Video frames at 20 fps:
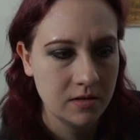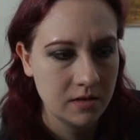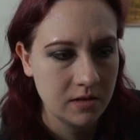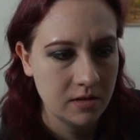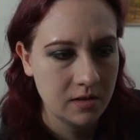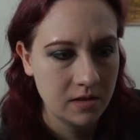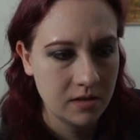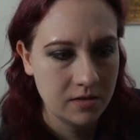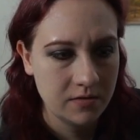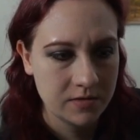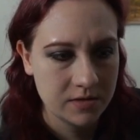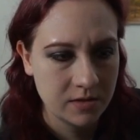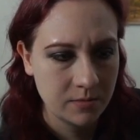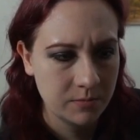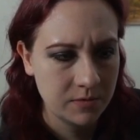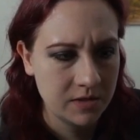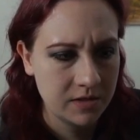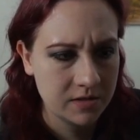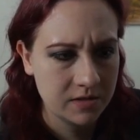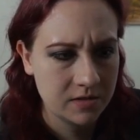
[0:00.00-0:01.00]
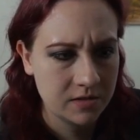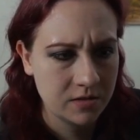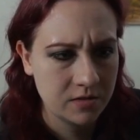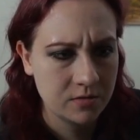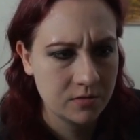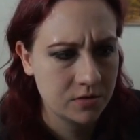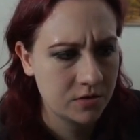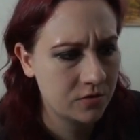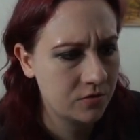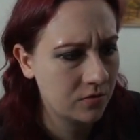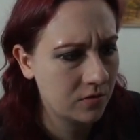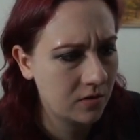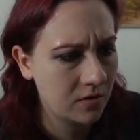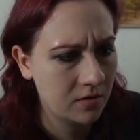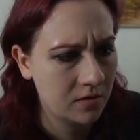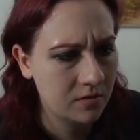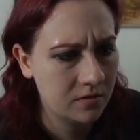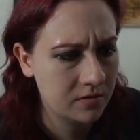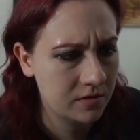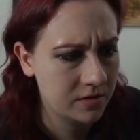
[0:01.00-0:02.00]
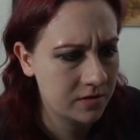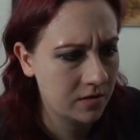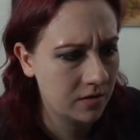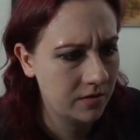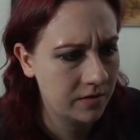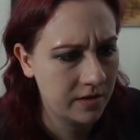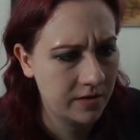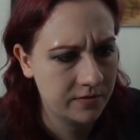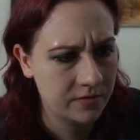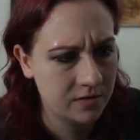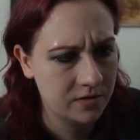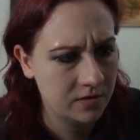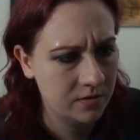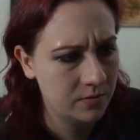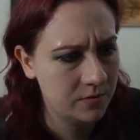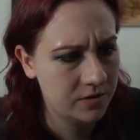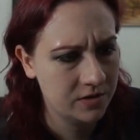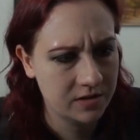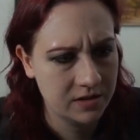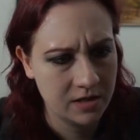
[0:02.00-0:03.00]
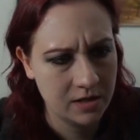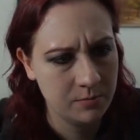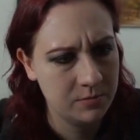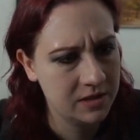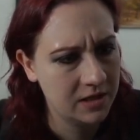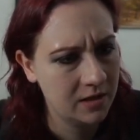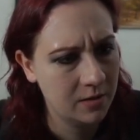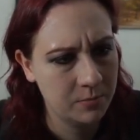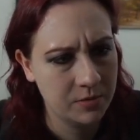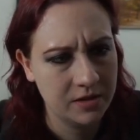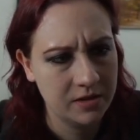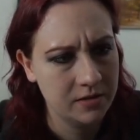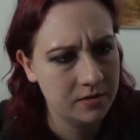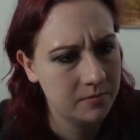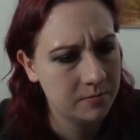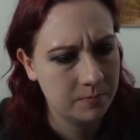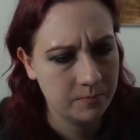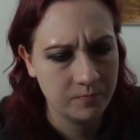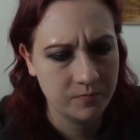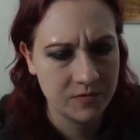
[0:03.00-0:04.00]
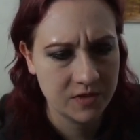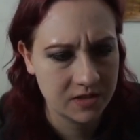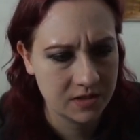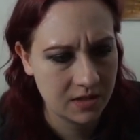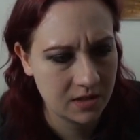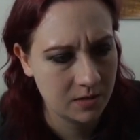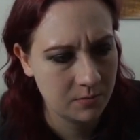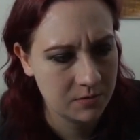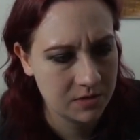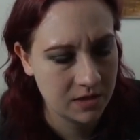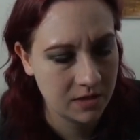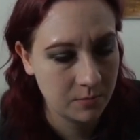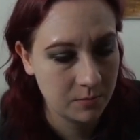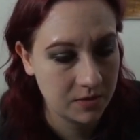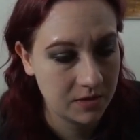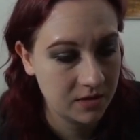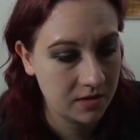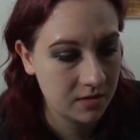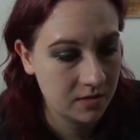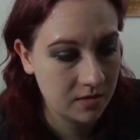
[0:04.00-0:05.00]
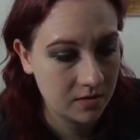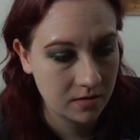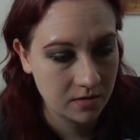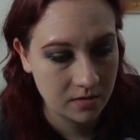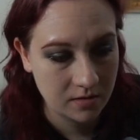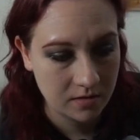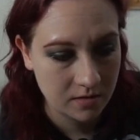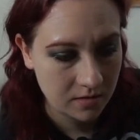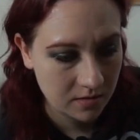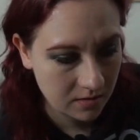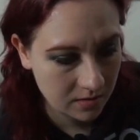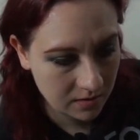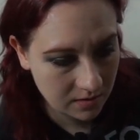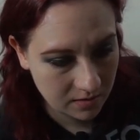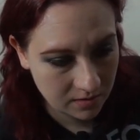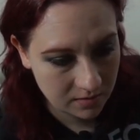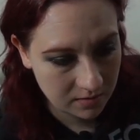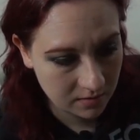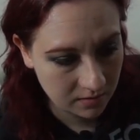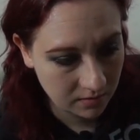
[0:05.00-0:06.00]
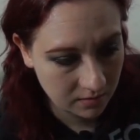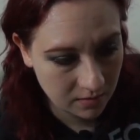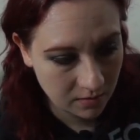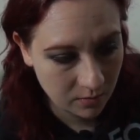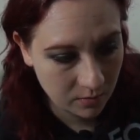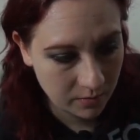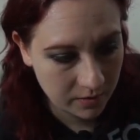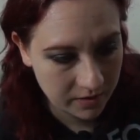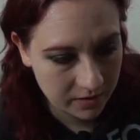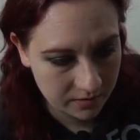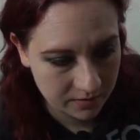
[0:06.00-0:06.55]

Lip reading: And if something's too strong, just all you have to do is just keep tapping it. Just keep tapping it, and it'll go away.